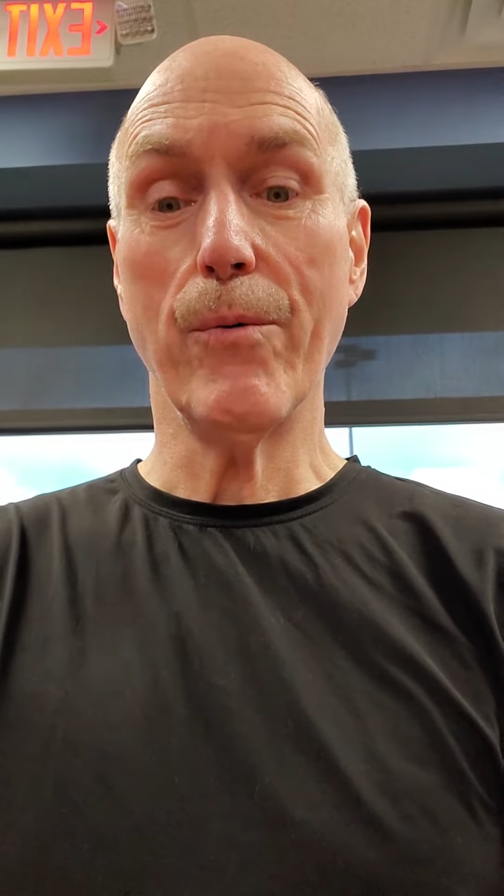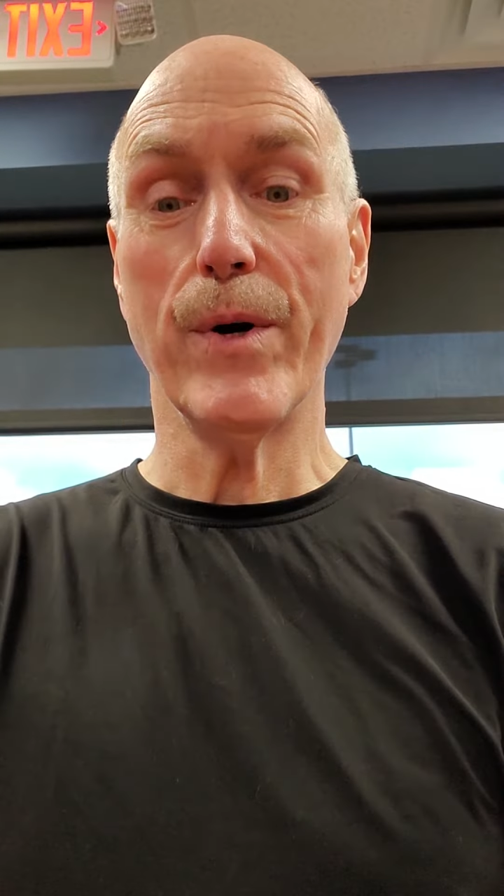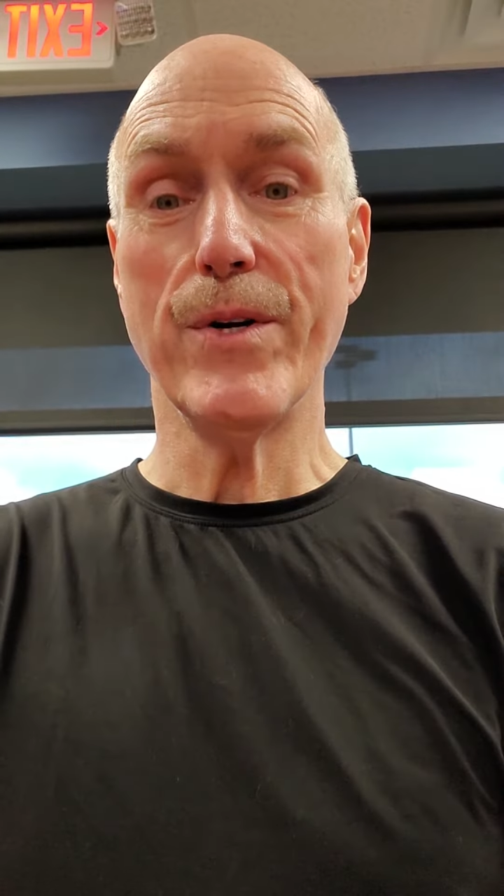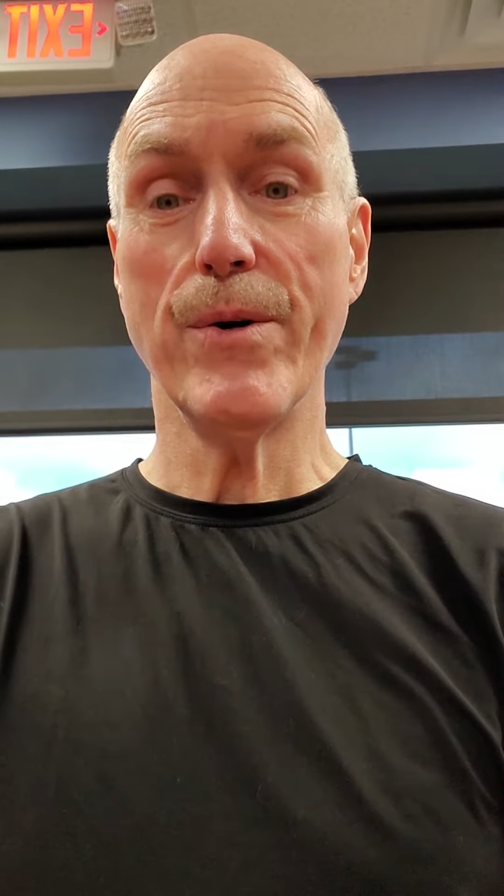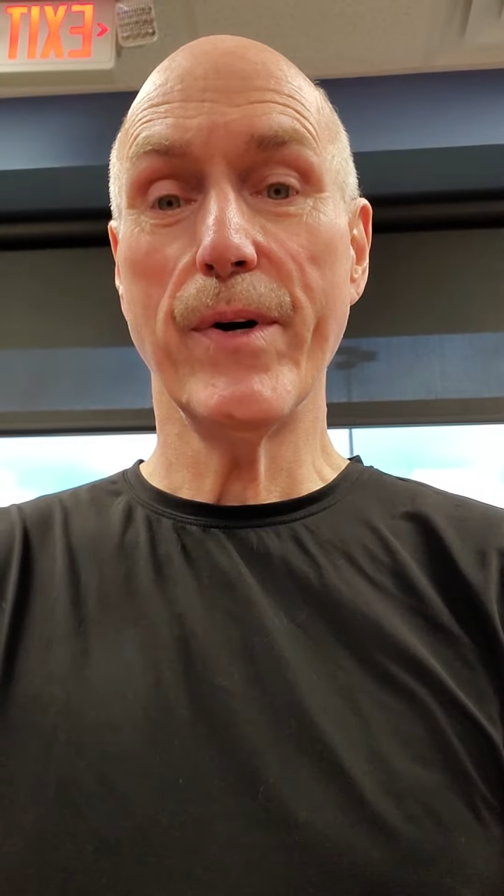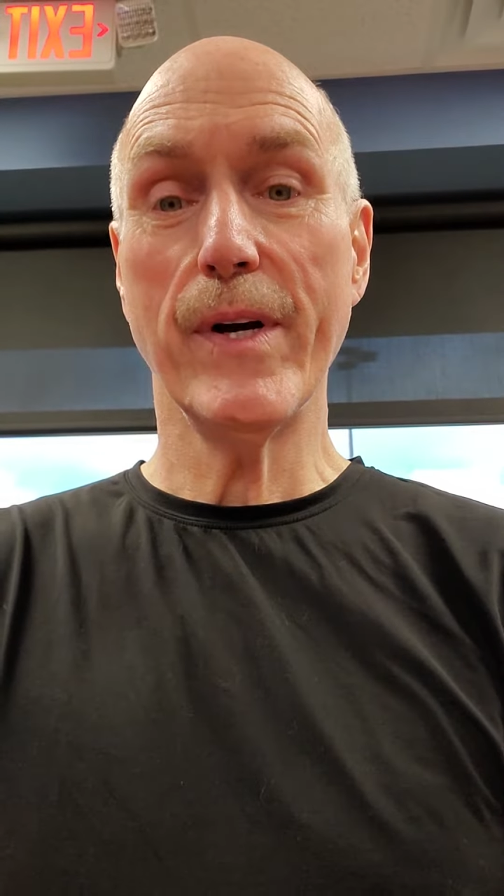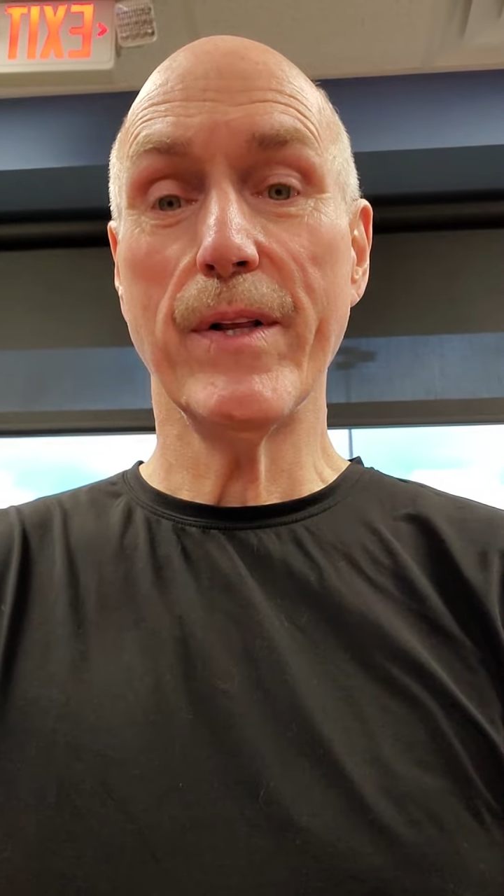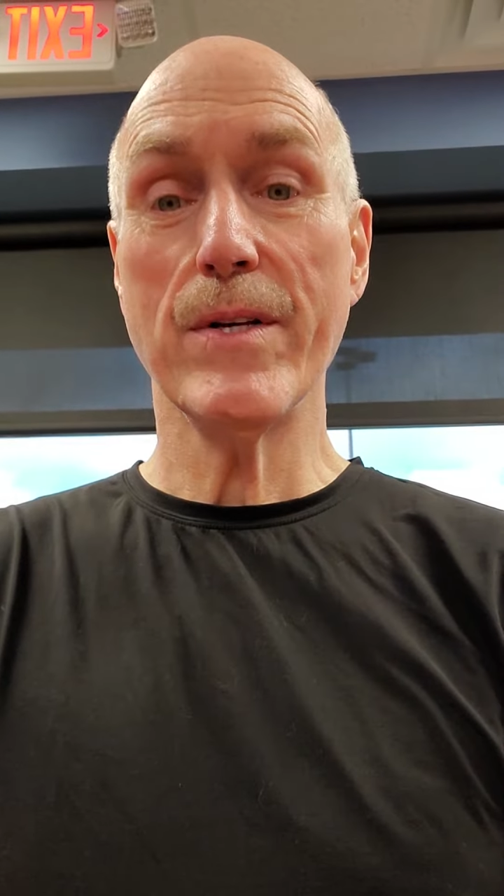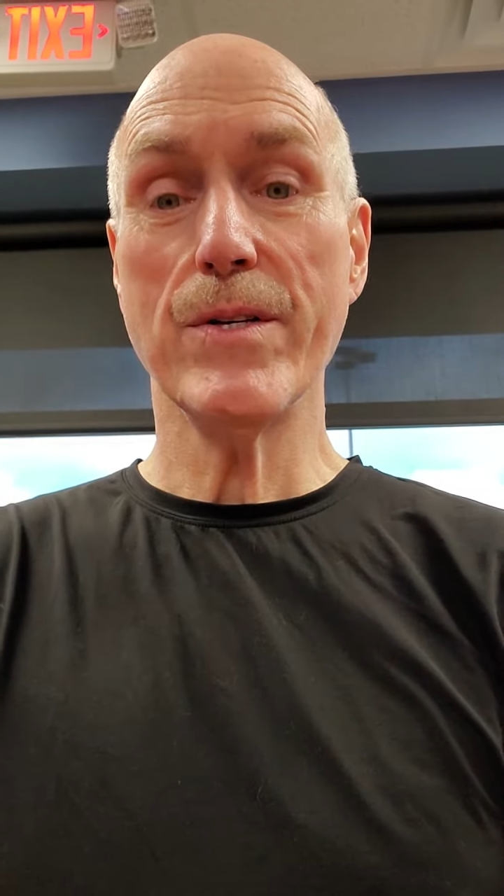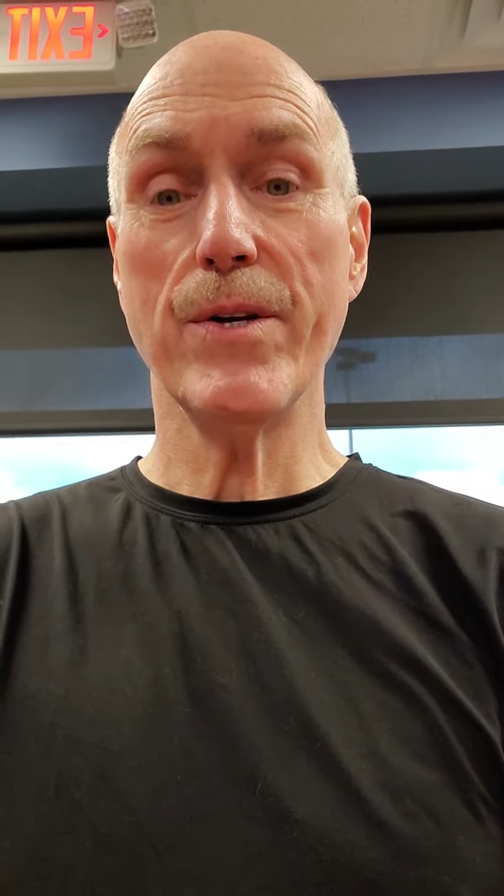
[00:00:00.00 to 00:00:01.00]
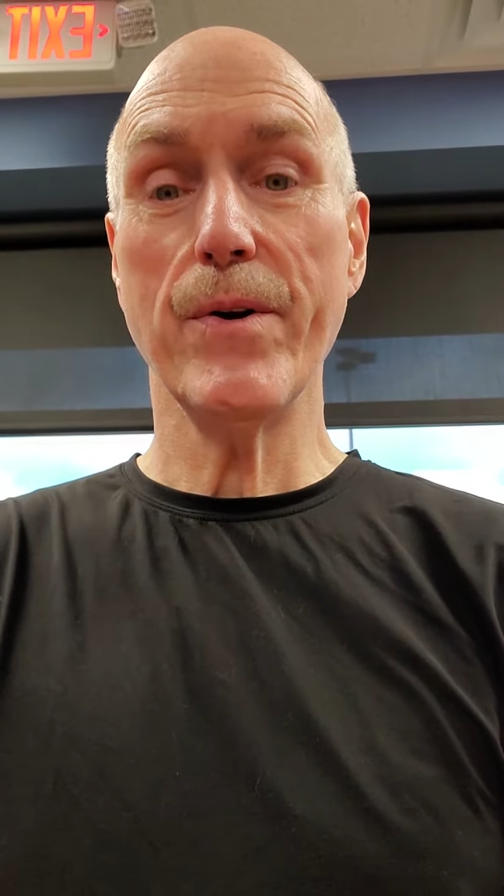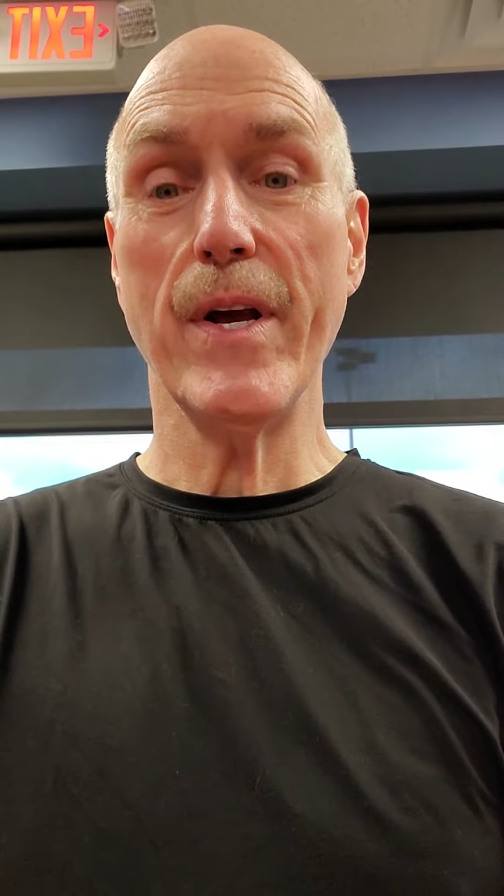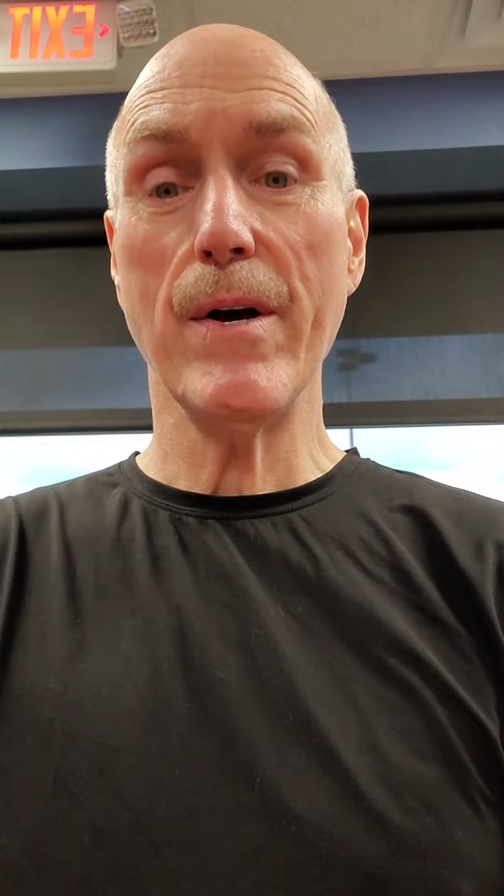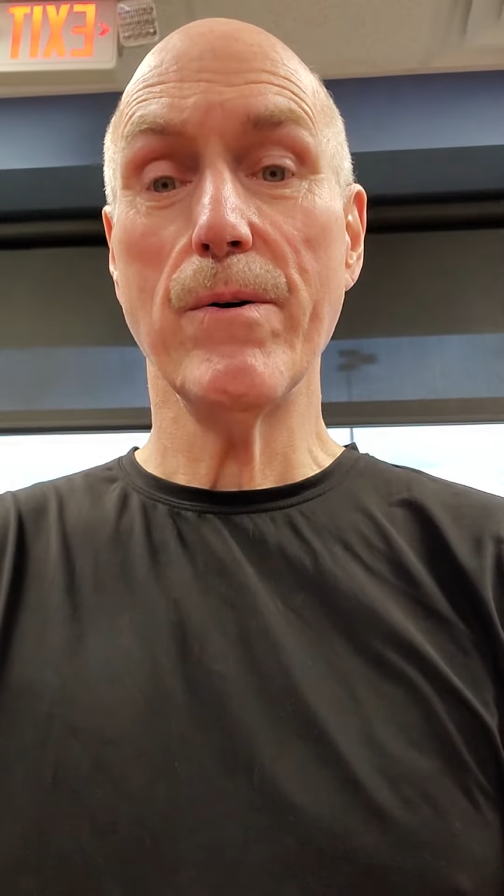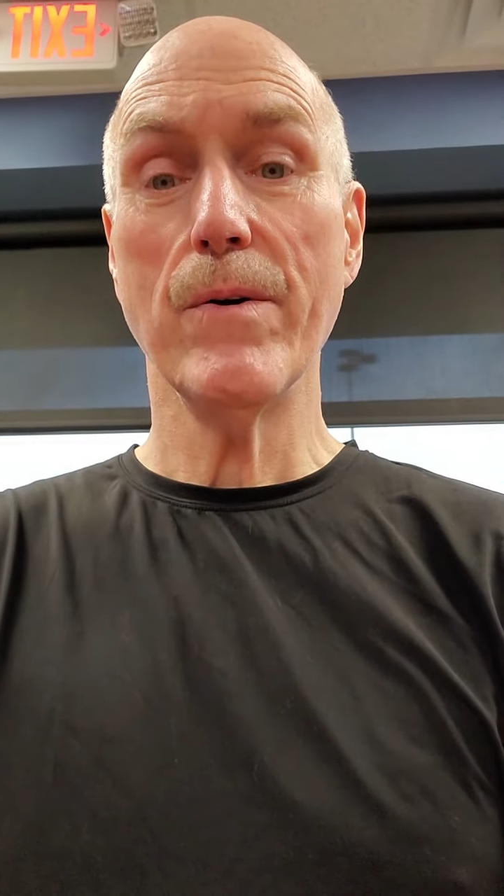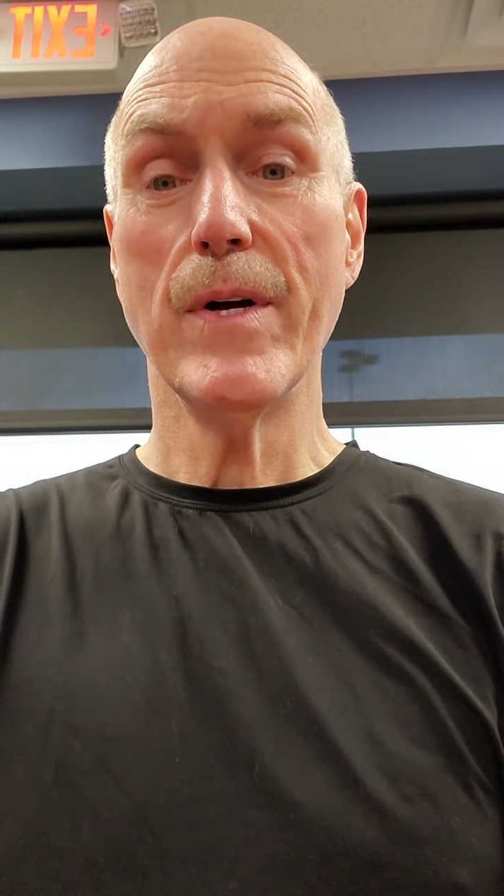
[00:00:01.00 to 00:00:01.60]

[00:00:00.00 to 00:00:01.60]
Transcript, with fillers: we're doing in the studio